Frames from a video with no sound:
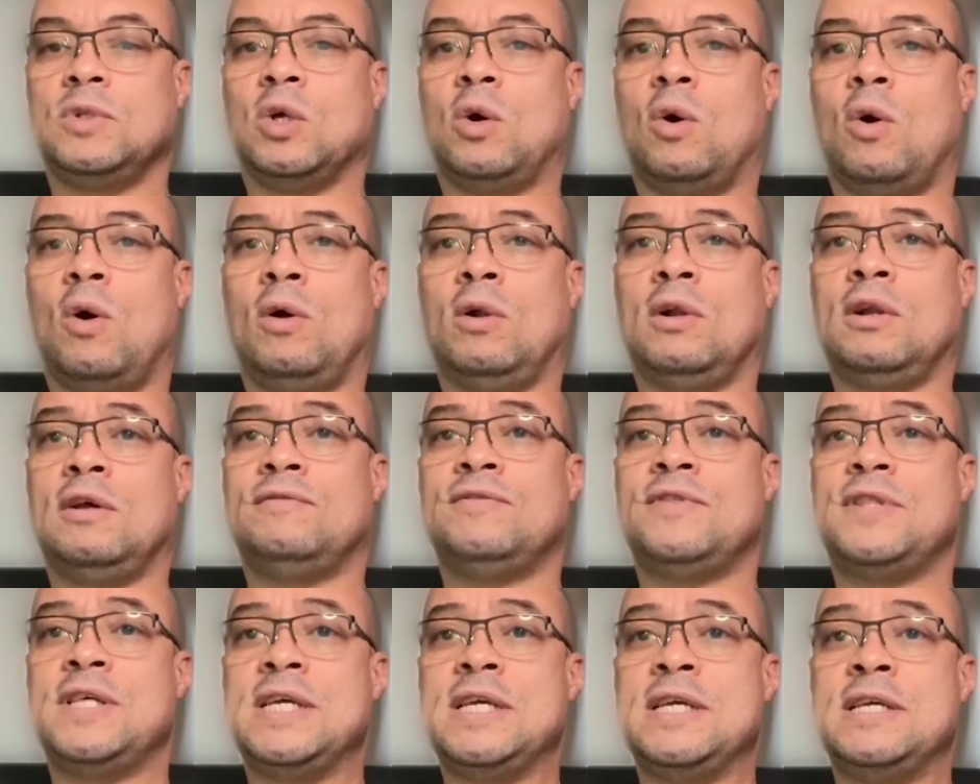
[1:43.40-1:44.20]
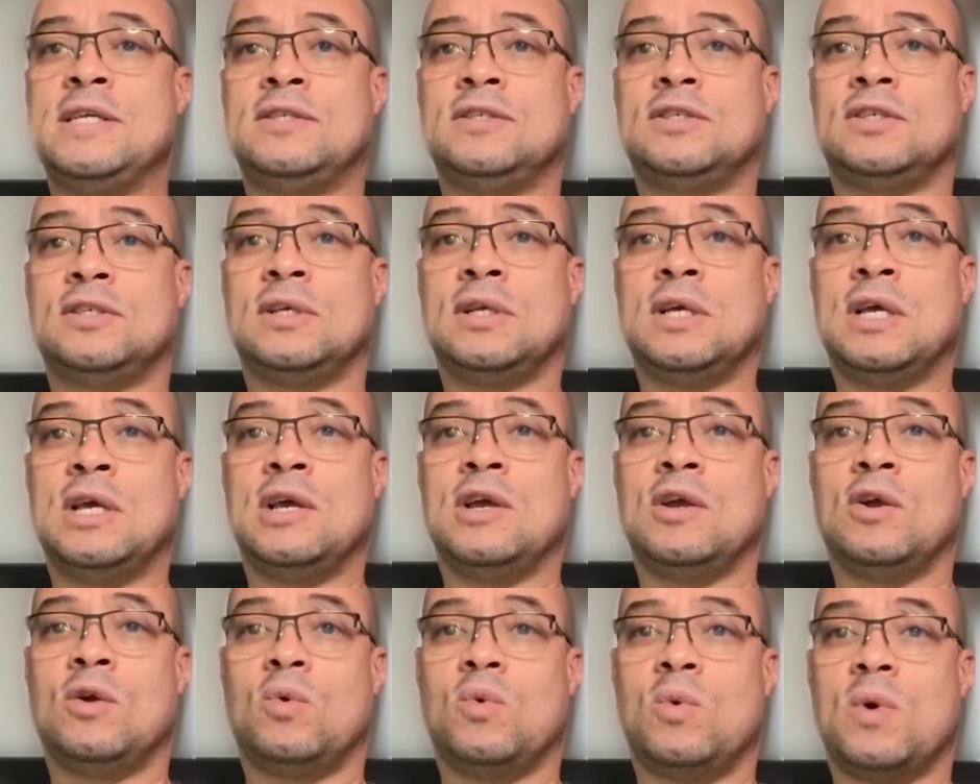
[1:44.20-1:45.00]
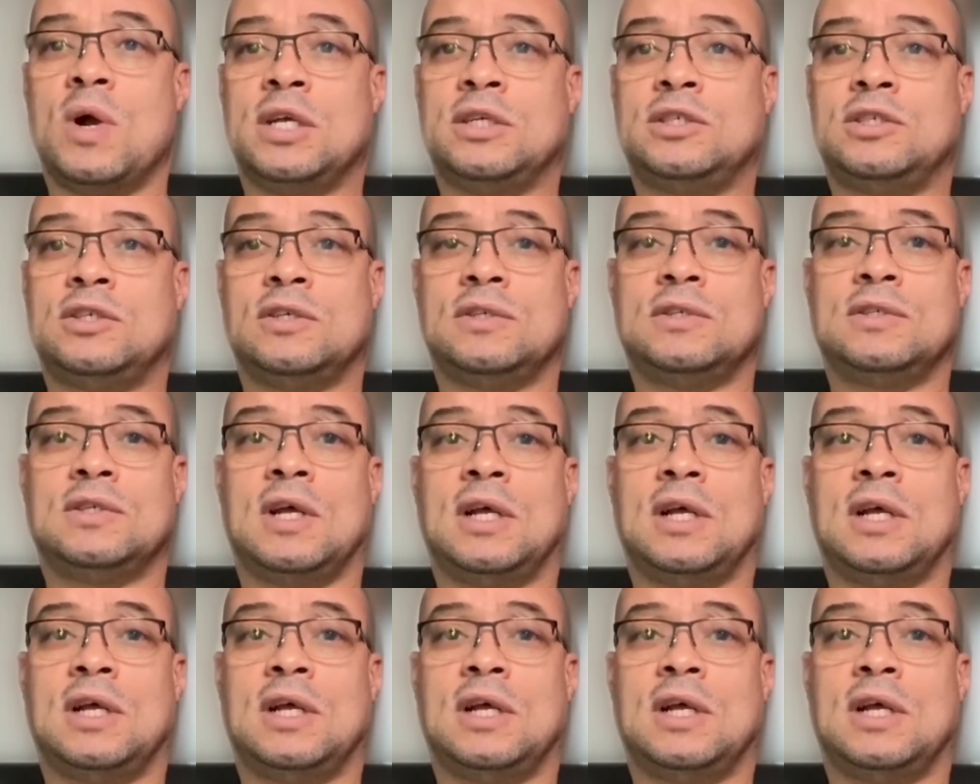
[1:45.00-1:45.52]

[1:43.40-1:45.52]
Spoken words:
All of these questions